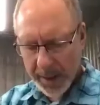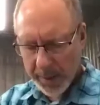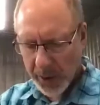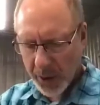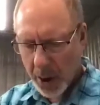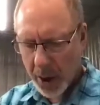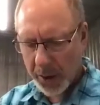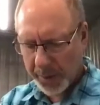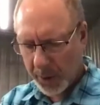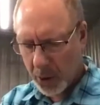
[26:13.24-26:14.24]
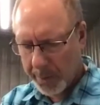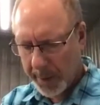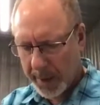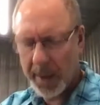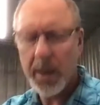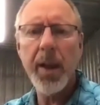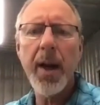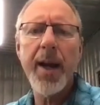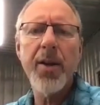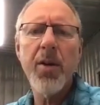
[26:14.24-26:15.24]
some scars, but no big deal. And
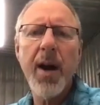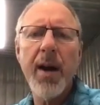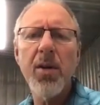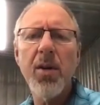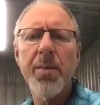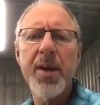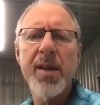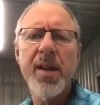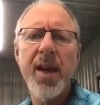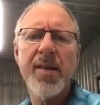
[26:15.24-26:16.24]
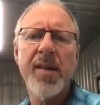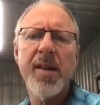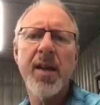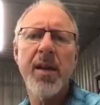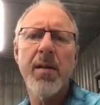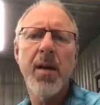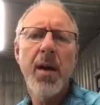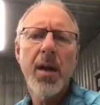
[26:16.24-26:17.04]
I do have a little PTSD,